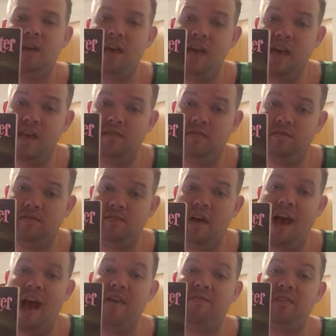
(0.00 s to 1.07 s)
And
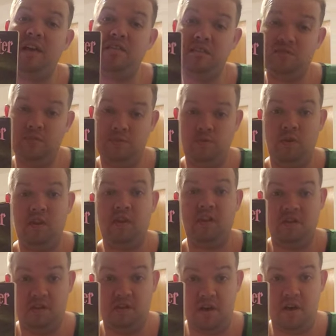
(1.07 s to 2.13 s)
I thought this was really
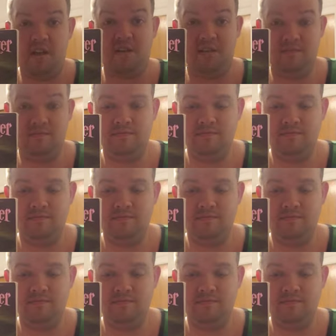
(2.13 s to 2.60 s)
good.